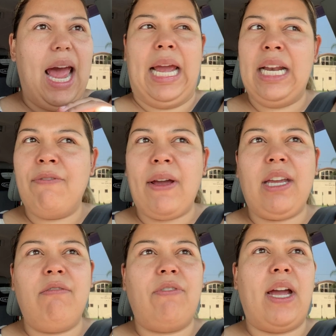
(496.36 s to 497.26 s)
And if I
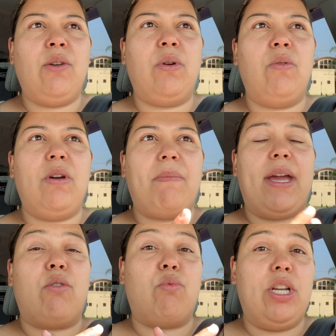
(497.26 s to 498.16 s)
can find one with my
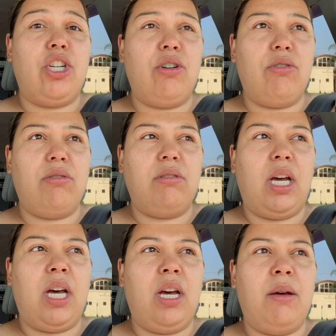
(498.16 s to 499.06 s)
original
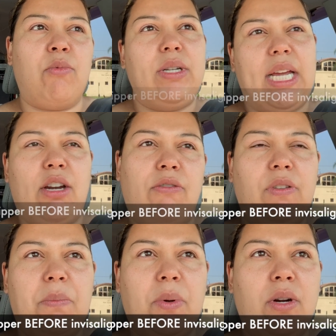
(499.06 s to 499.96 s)
retainer
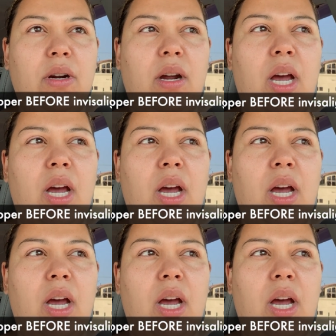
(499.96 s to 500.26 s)
flipper,